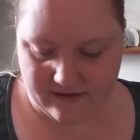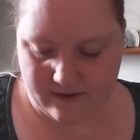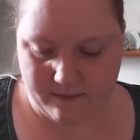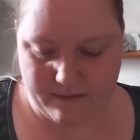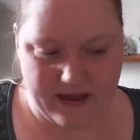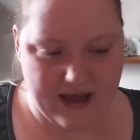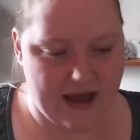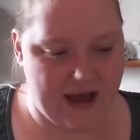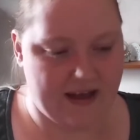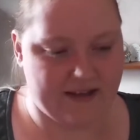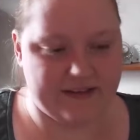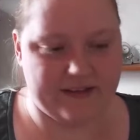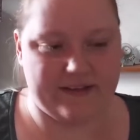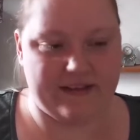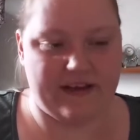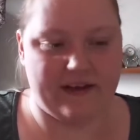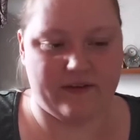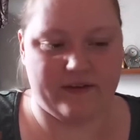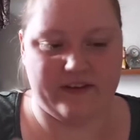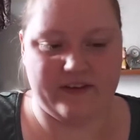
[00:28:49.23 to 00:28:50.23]
a bit hard to
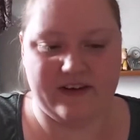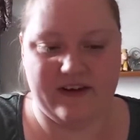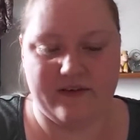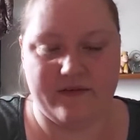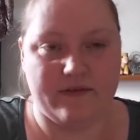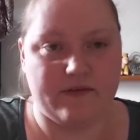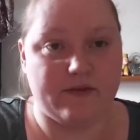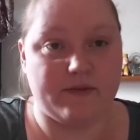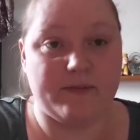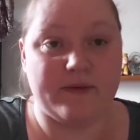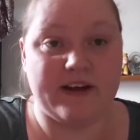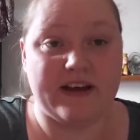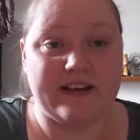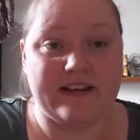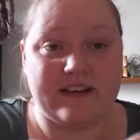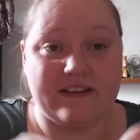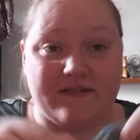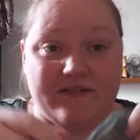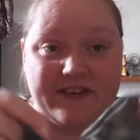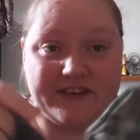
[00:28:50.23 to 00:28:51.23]
tell the difference, but I
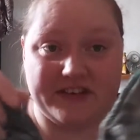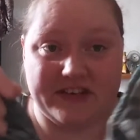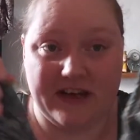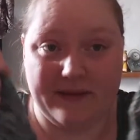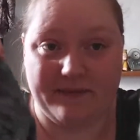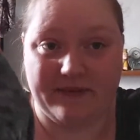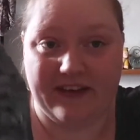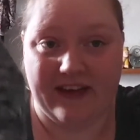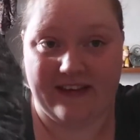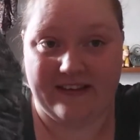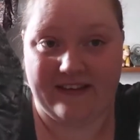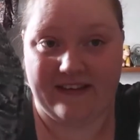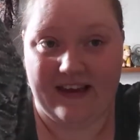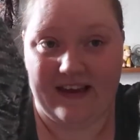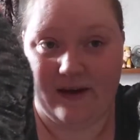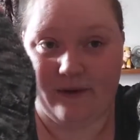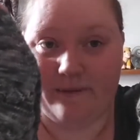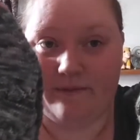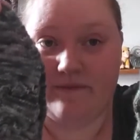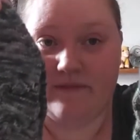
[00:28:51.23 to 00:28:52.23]
did a fish lips kiss
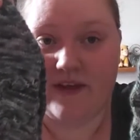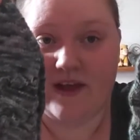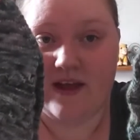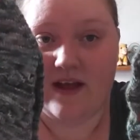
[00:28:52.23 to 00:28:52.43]
heel